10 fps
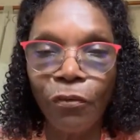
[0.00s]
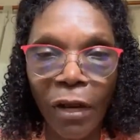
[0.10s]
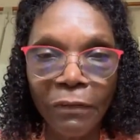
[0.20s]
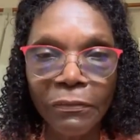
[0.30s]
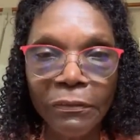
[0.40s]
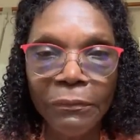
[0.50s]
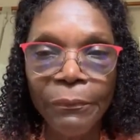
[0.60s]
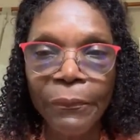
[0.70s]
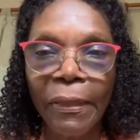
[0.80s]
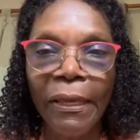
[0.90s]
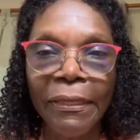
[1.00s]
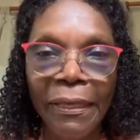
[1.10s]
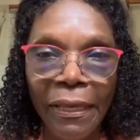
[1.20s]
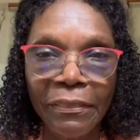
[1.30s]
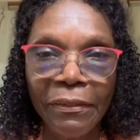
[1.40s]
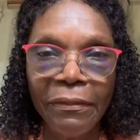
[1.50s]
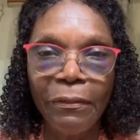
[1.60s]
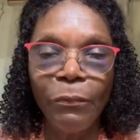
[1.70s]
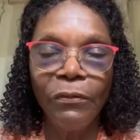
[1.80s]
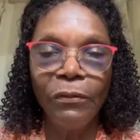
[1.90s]
travel and get
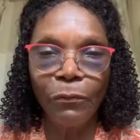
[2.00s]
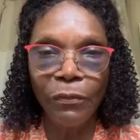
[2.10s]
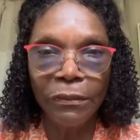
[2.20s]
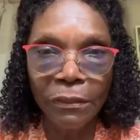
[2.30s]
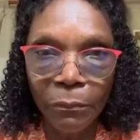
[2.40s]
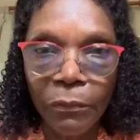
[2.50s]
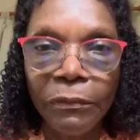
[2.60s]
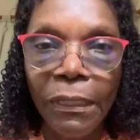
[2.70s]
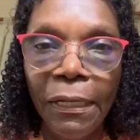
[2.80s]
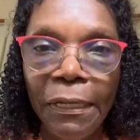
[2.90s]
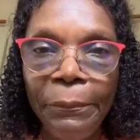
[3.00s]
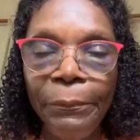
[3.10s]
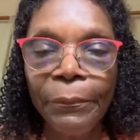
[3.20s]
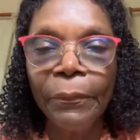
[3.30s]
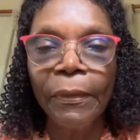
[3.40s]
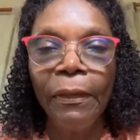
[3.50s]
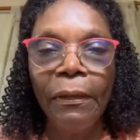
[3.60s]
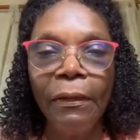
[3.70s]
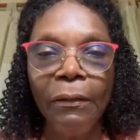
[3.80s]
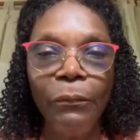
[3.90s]
there within a reasonable time,
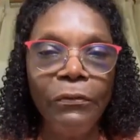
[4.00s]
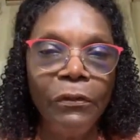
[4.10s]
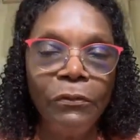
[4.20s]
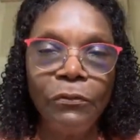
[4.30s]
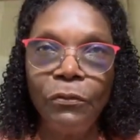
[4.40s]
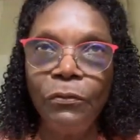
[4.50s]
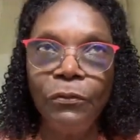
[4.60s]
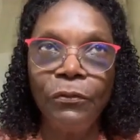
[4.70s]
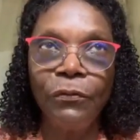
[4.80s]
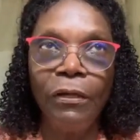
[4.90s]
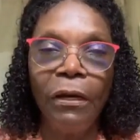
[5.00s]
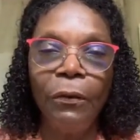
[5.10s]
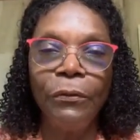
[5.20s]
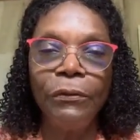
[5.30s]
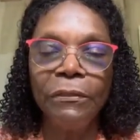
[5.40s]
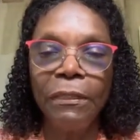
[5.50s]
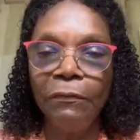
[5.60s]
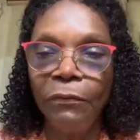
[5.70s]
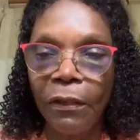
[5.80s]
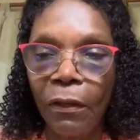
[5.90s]
within 2 to 3 hours,
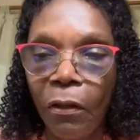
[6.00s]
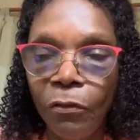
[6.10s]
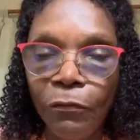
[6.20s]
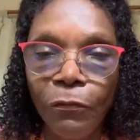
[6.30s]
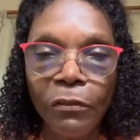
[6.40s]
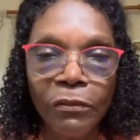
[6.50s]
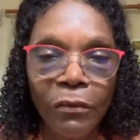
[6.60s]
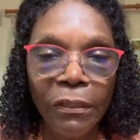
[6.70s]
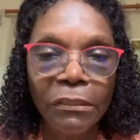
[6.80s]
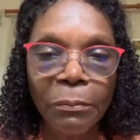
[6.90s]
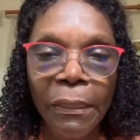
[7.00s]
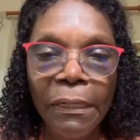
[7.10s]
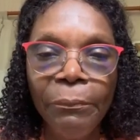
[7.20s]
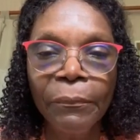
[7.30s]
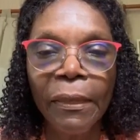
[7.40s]
if they call you for a transplant.